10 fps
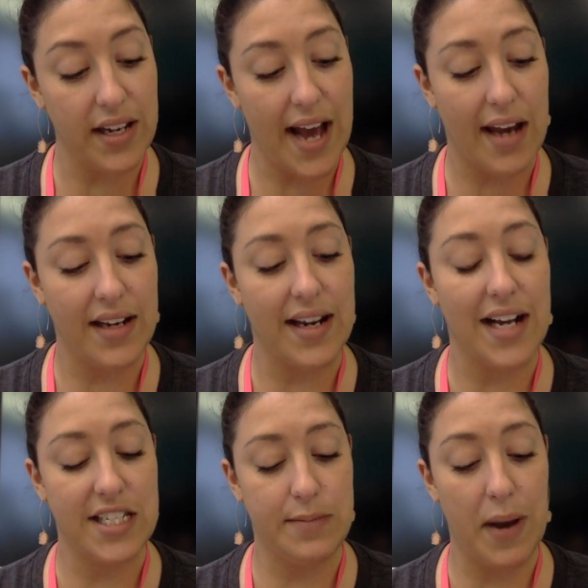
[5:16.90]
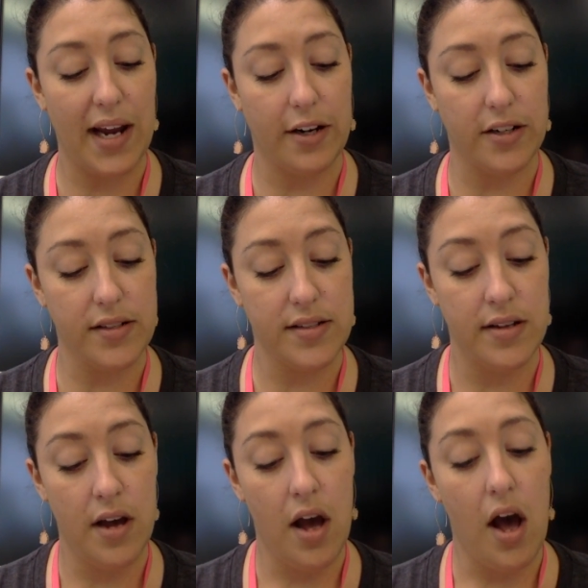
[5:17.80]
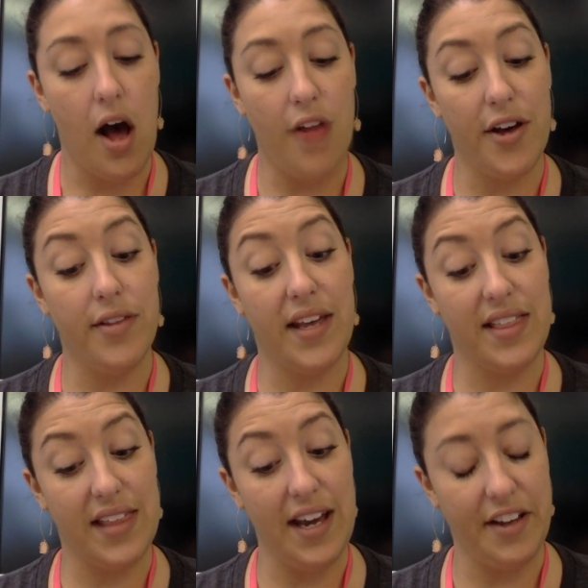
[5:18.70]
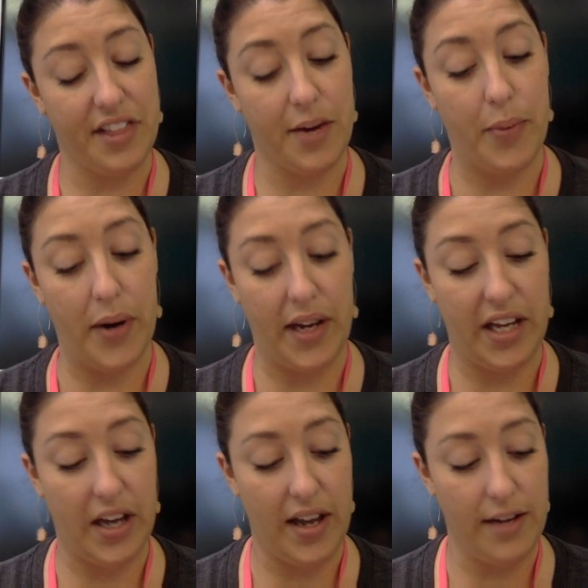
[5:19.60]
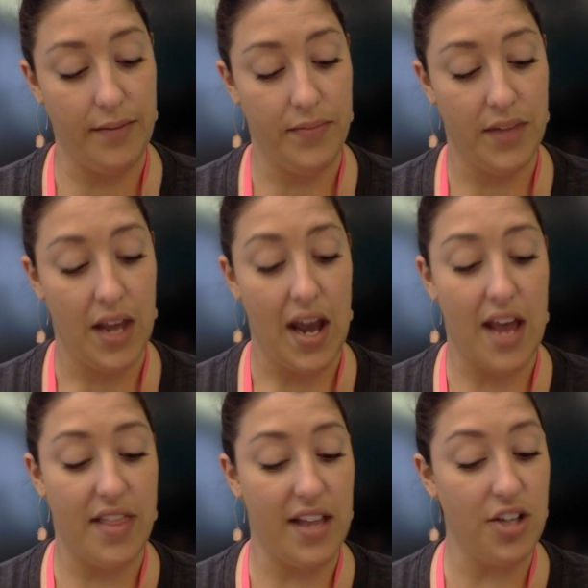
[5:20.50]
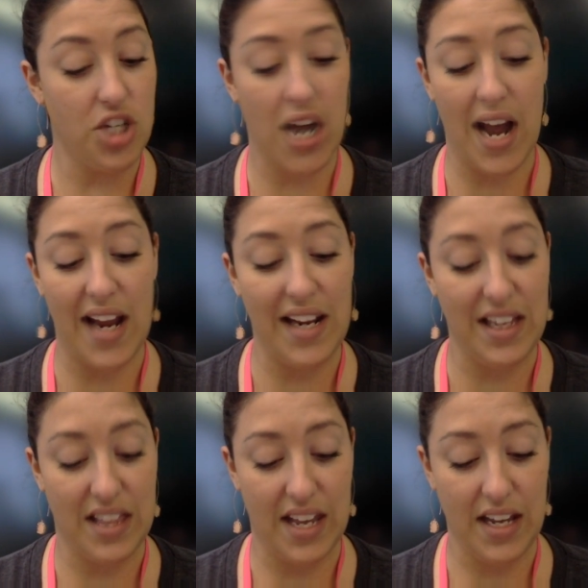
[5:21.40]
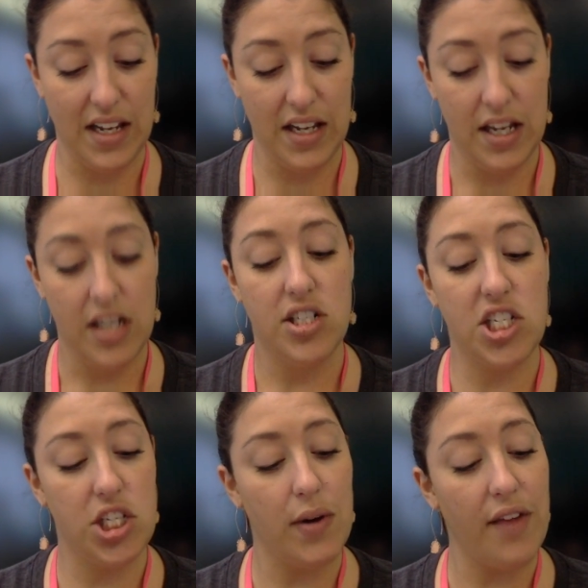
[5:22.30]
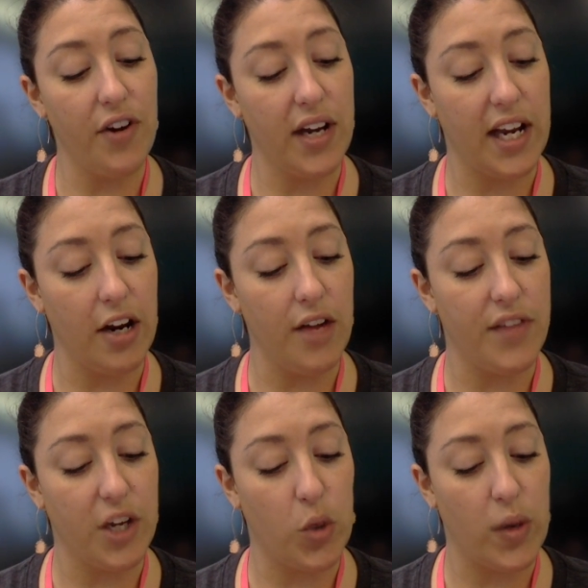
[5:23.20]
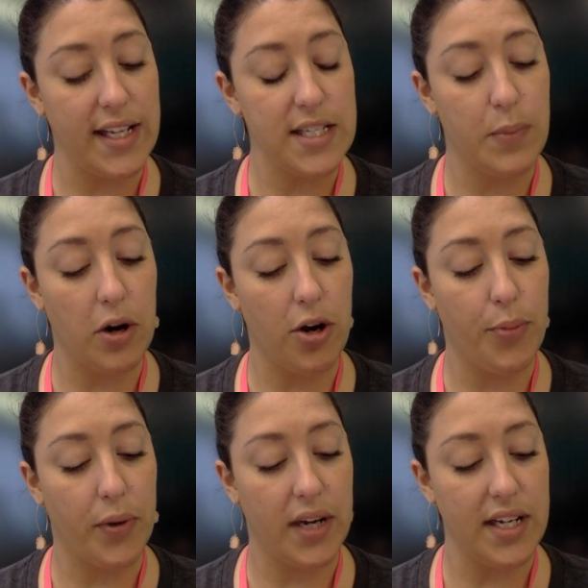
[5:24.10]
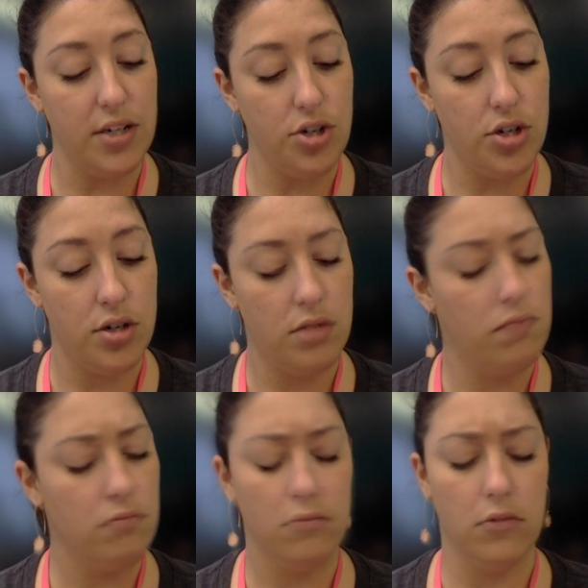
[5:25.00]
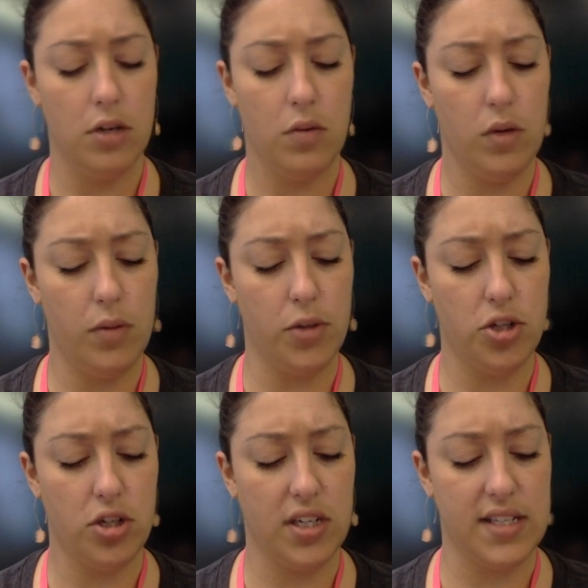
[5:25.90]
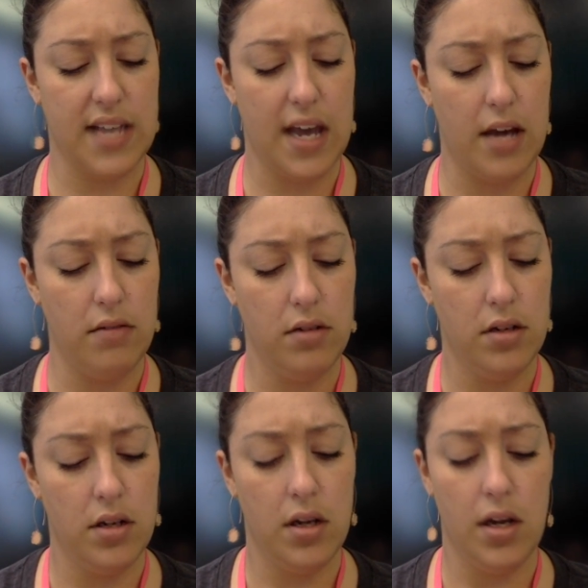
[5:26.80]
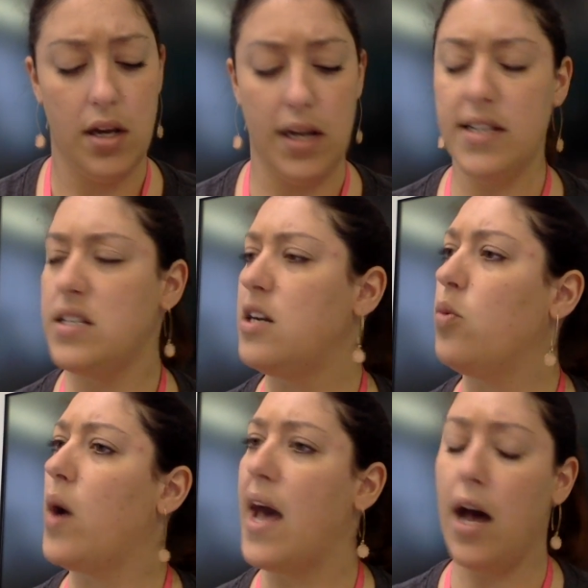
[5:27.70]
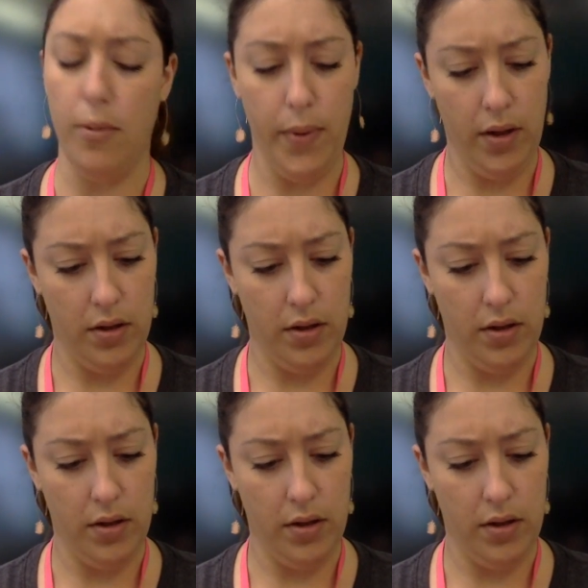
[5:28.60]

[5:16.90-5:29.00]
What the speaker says: at it as spiders, although they think they're pretty good. And they'll try anything. Did you ever hear of the Queensboro Bridge? Wilbur shook his head. Is it a web?